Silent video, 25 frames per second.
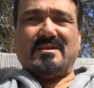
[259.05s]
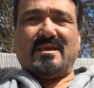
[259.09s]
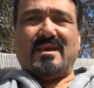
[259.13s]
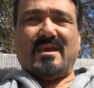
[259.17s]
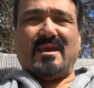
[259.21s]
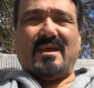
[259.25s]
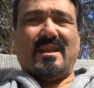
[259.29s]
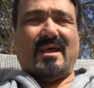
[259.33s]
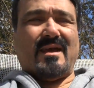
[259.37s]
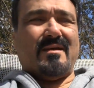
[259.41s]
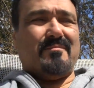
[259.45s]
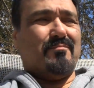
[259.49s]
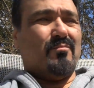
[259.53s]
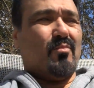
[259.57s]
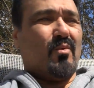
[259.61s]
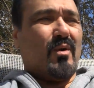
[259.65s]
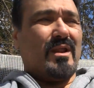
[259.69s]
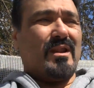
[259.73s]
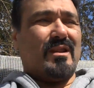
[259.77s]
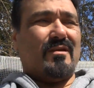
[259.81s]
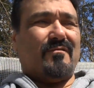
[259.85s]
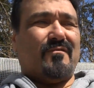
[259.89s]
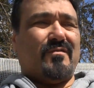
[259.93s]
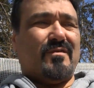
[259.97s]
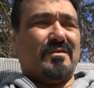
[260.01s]
Again, I'm
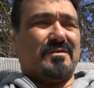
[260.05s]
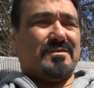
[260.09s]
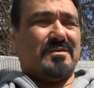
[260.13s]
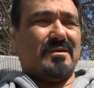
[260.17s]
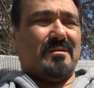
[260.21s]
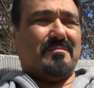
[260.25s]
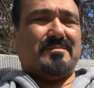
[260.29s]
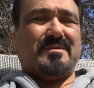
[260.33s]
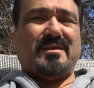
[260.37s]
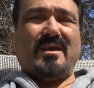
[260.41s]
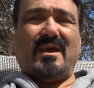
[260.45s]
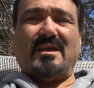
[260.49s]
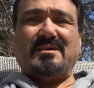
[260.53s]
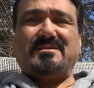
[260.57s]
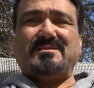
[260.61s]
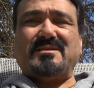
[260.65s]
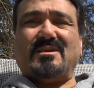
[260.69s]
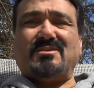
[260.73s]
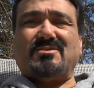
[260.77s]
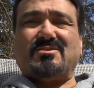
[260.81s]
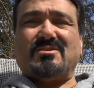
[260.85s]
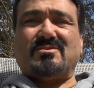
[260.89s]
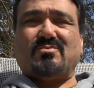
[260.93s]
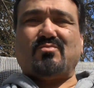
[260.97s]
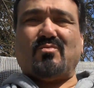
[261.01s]
waiting for some tests.
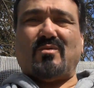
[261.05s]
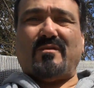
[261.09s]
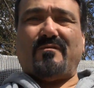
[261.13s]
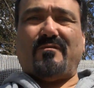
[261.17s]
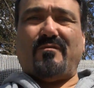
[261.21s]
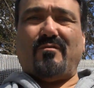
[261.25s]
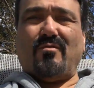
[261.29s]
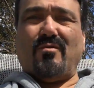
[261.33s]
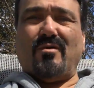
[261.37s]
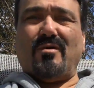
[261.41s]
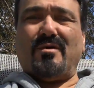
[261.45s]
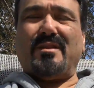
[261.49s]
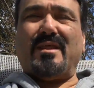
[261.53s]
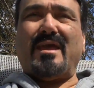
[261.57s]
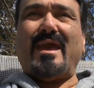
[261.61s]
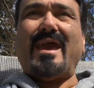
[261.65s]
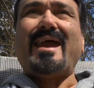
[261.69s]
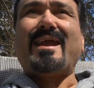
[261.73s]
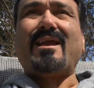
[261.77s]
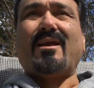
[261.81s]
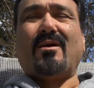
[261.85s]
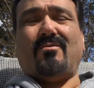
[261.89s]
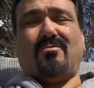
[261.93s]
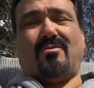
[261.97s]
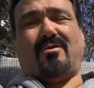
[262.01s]
I just went for an
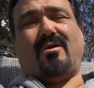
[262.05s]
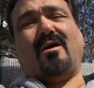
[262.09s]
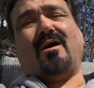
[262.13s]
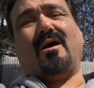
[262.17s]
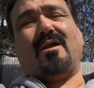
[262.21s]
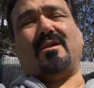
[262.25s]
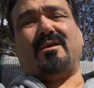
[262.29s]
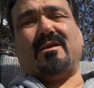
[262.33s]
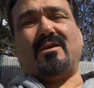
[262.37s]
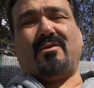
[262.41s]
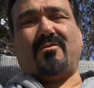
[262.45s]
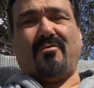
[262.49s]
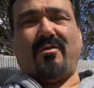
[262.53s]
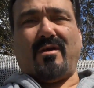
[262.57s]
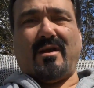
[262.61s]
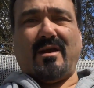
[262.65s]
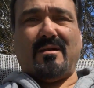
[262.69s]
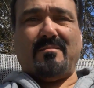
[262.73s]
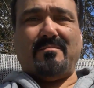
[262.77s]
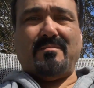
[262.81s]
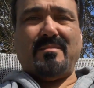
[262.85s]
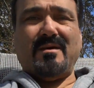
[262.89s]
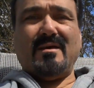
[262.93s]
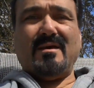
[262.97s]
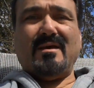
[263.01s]

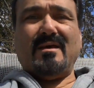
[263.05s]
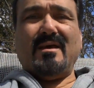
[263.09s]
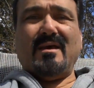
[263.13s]
echocardiogram.